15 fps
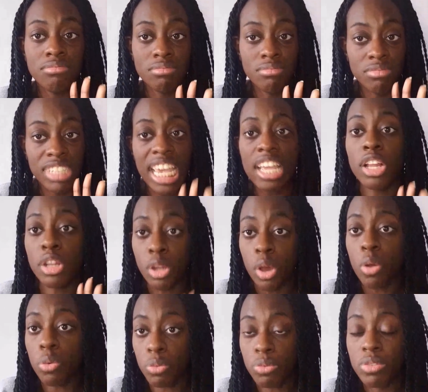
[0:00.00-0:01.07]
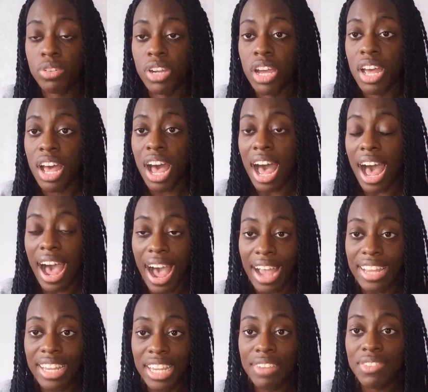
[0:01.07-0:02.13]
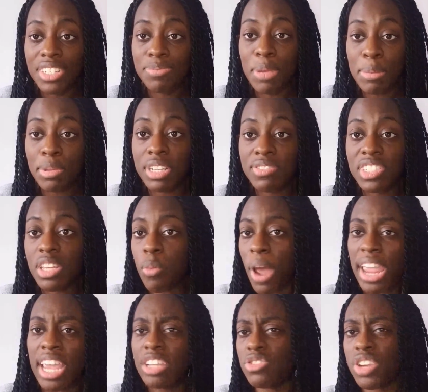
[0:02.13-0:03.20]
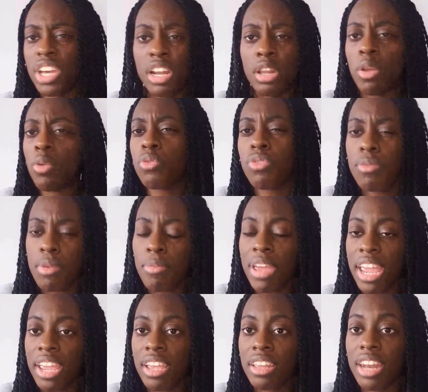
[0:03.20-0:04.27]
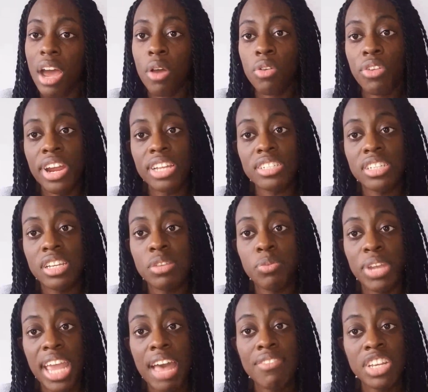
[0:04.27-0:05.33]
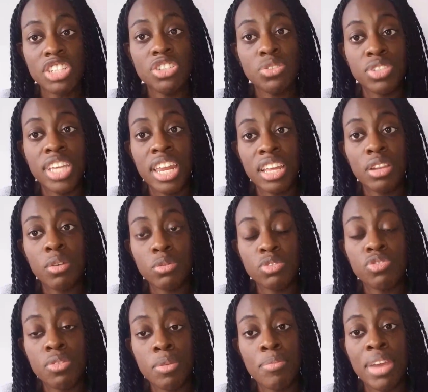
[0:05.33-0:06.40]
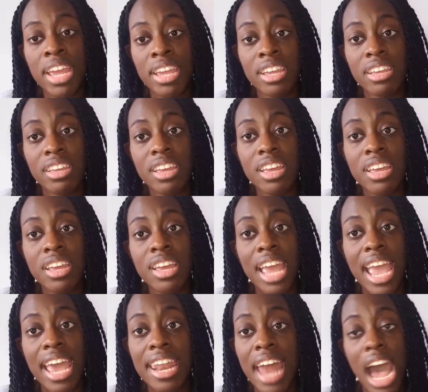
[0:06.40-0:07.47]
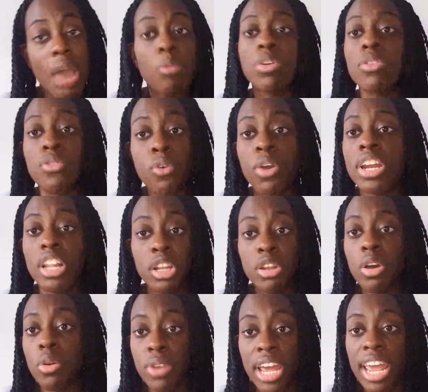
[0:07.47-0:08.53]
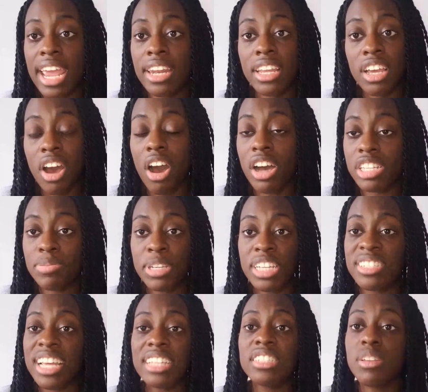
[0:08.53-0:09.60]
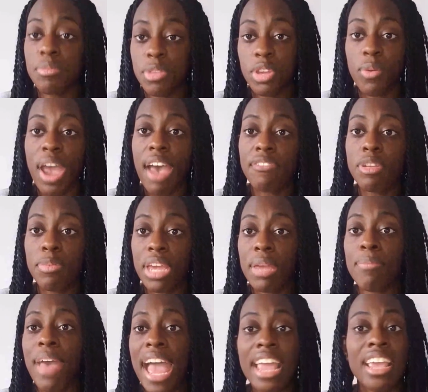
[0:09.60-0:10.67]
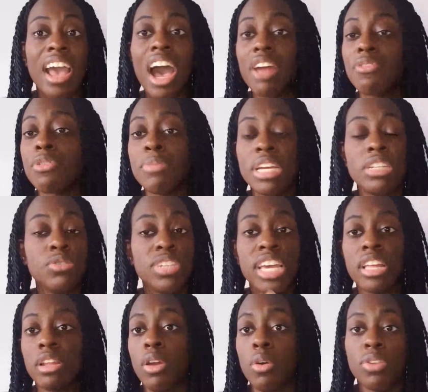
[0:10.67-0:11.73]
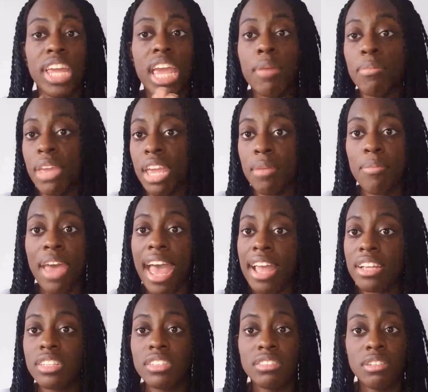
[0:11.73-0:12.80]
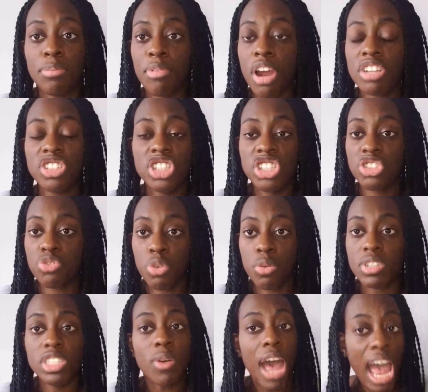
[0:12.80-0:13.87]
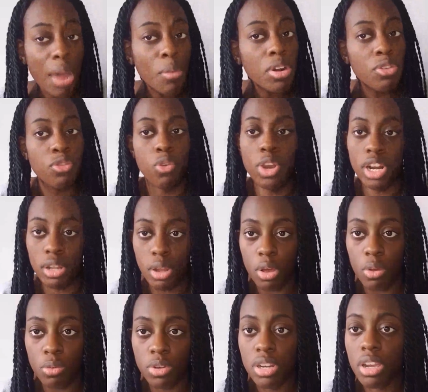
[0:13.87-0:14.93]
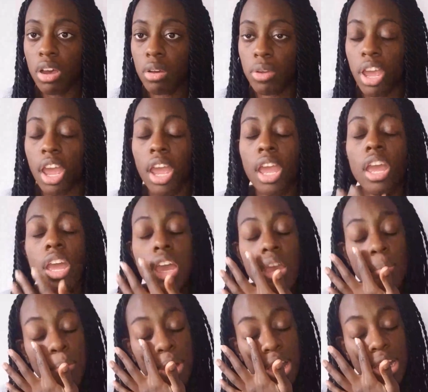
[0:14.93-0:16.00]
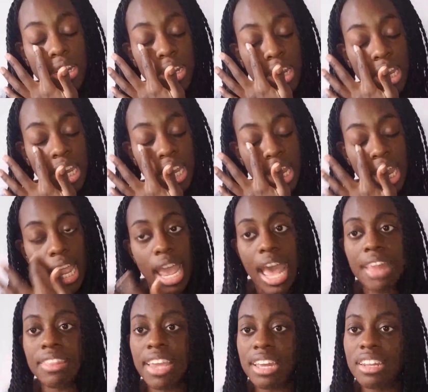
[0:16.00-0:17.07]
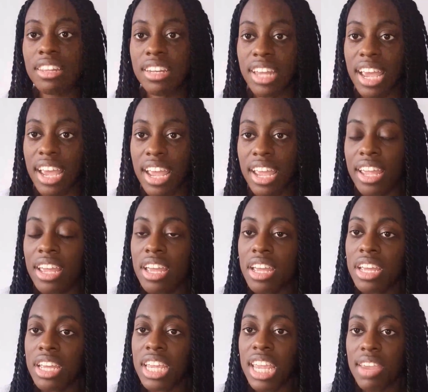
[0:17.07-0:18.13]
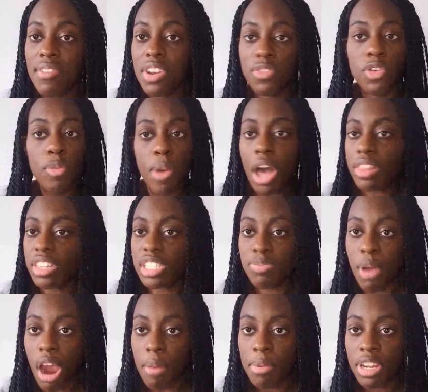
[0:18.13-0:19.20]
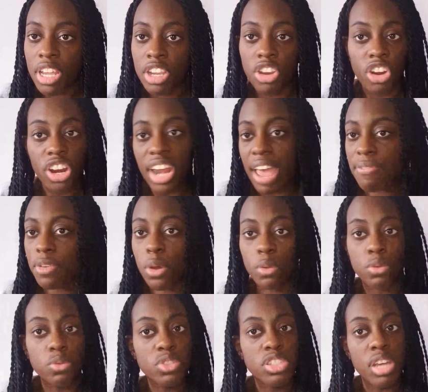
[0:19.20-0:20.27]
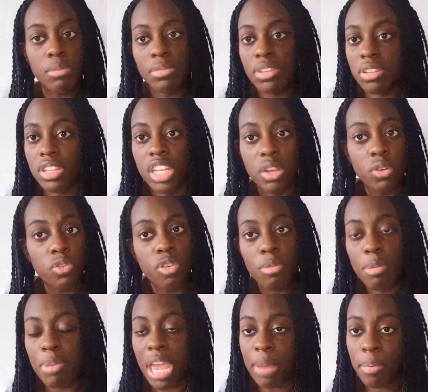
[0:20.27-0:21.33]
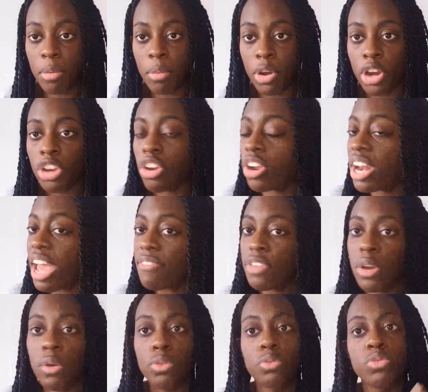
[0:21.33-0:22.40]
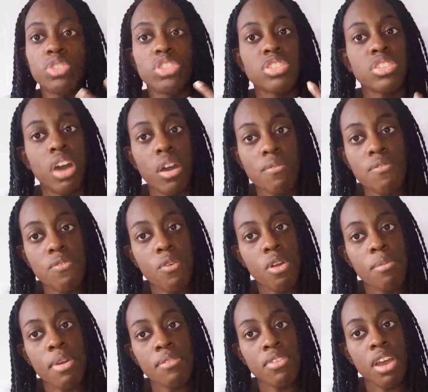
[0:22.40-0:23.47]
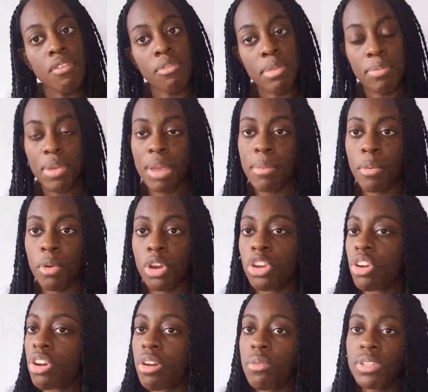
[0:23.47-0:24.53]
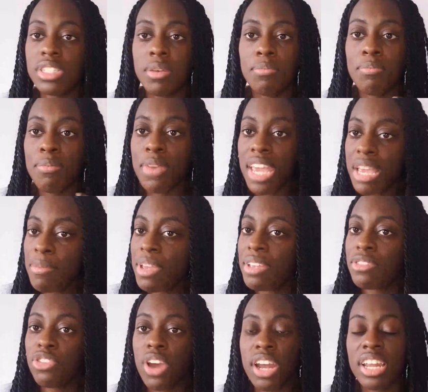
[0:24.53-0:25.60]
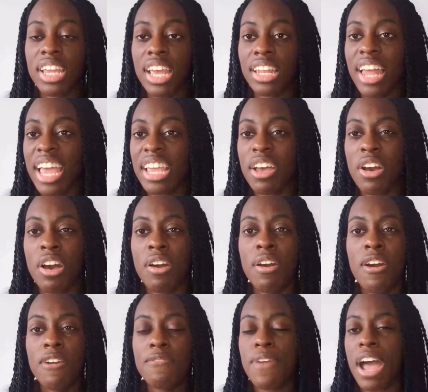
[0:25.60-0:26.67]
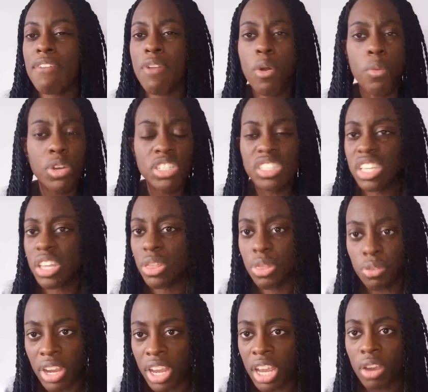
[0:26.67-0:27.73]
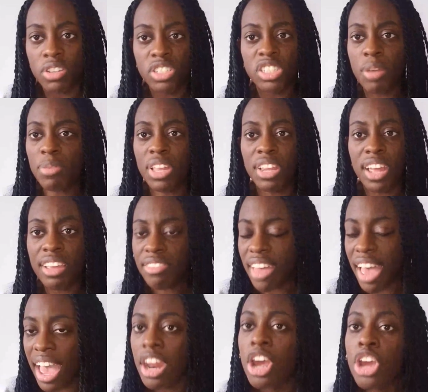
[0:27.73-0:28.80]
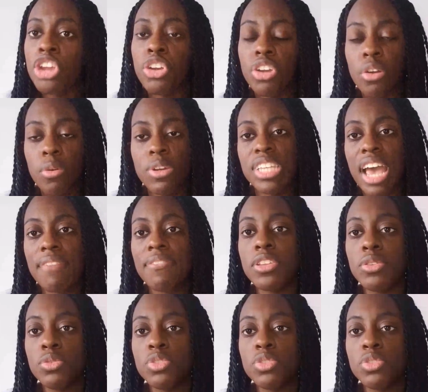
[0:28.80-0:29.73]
take a loan. People even said, why can't you get a loan from the bank? Now, granted, we have issues getting loans from the bank, and I would avoid a loan at any cost because that's something you have to pay back. God forbid you take a loan, can't pay it back. The project is ruined. So I would avoid a loan, okay? But at the end of the day, even if you bought this property, you're going to have to go through some legal form of paperwork. You're going to have to go through some form of government paperwork. You're going to maybe try to get like a 501c3 or something like that. You're going to have to do